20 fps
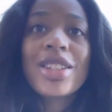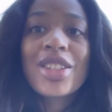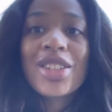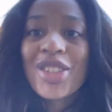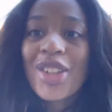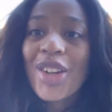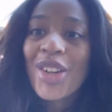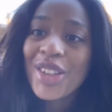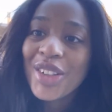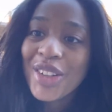
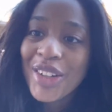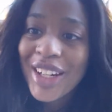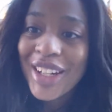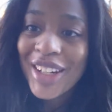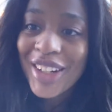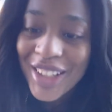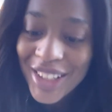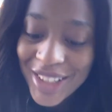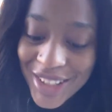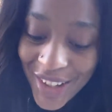stroller in
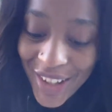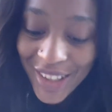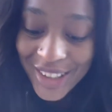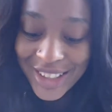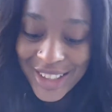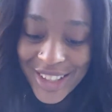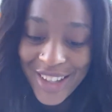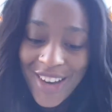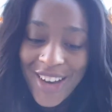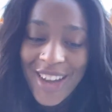here and talk
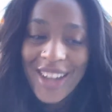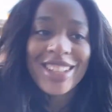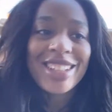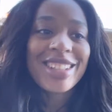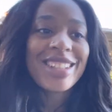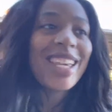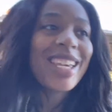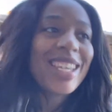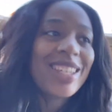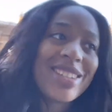to y'all at
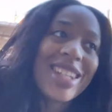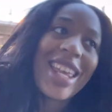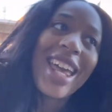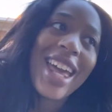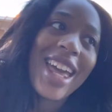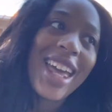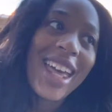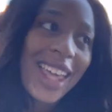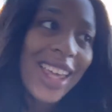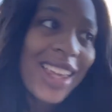the same
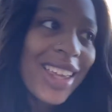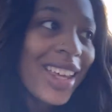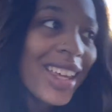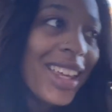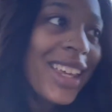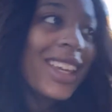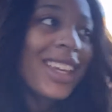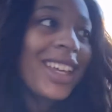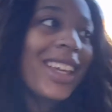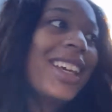
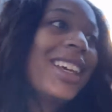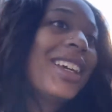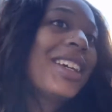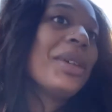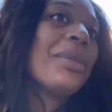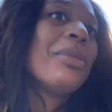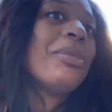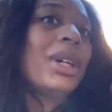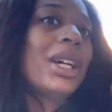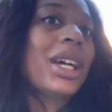
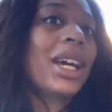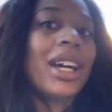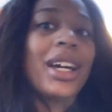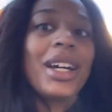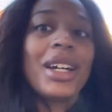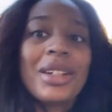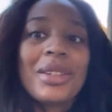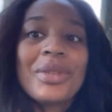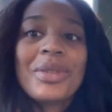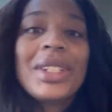time. But
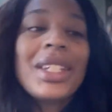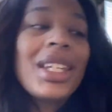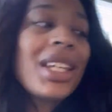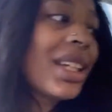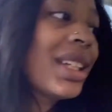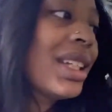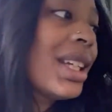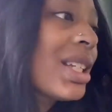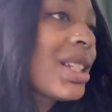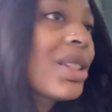um,
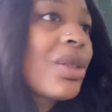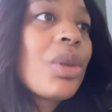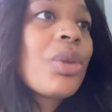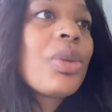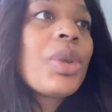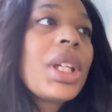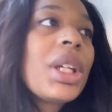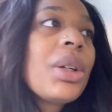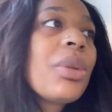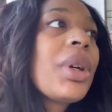yeah, that's what
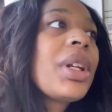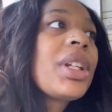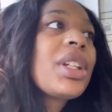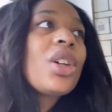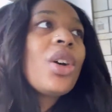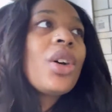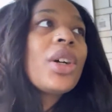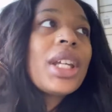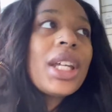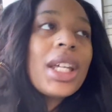we're getting ready
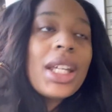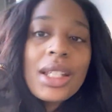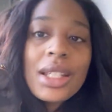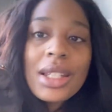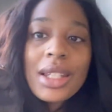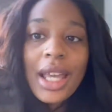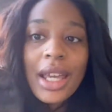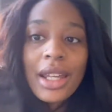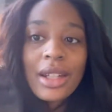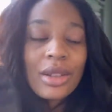to go on the
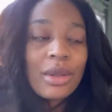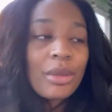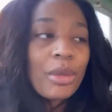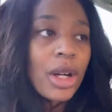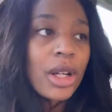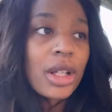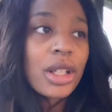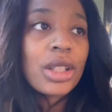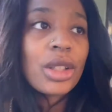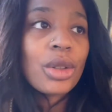inside of the
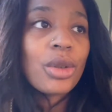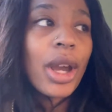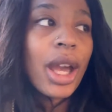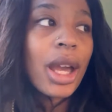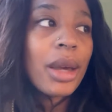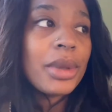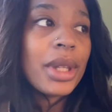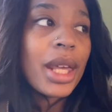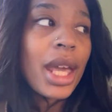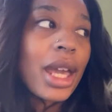market to
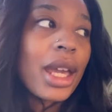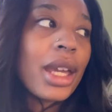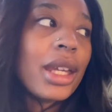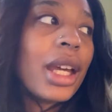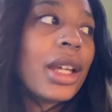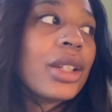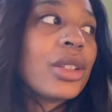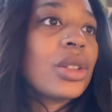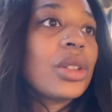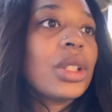grab that.
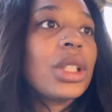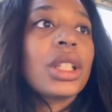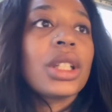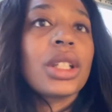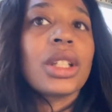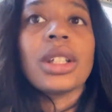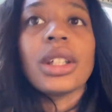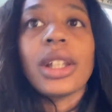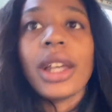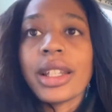And I do need to
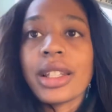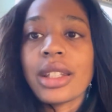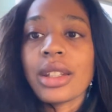get like